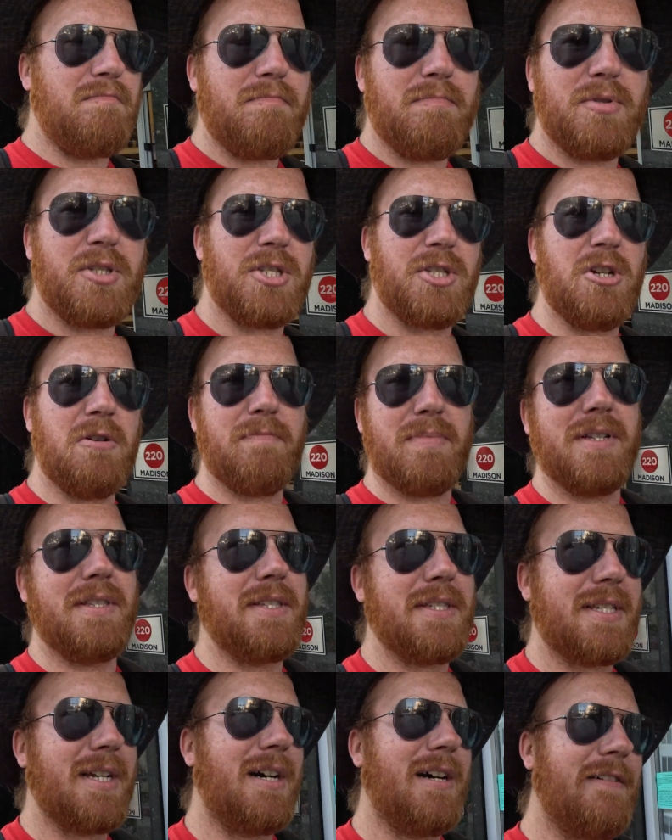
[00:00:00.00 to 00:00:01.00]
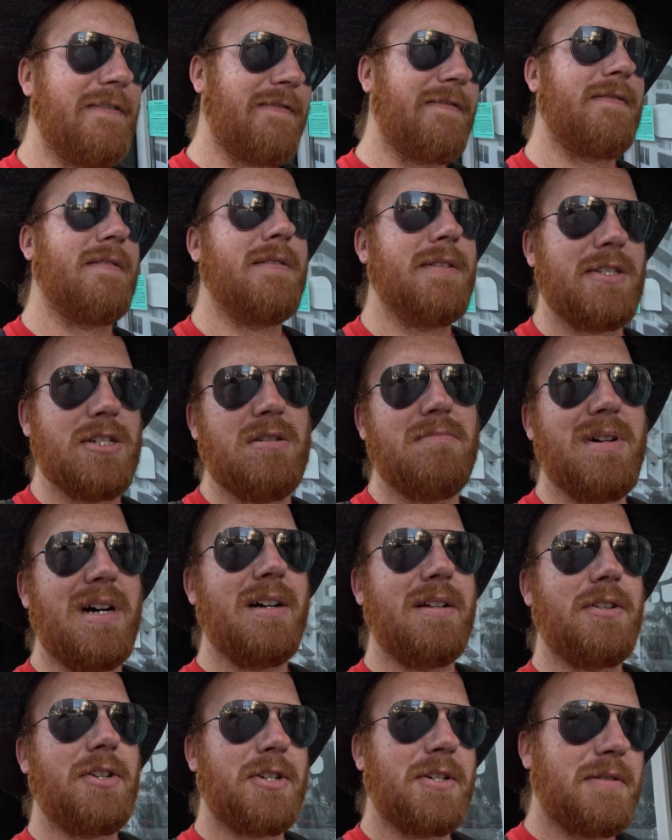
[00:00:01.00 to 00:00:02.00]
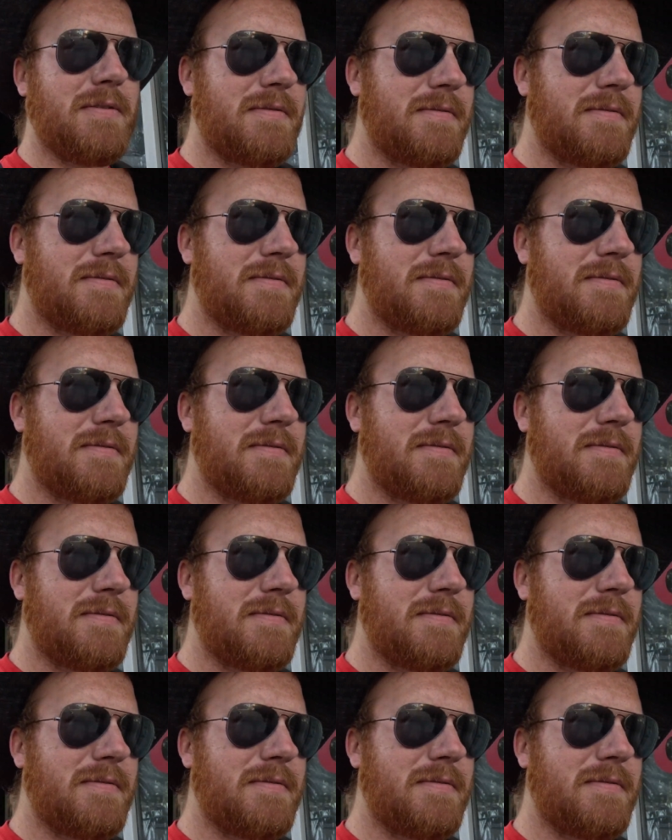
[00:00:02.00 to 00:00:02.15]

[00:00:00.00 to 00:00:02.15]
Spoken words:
stupid stuff so much.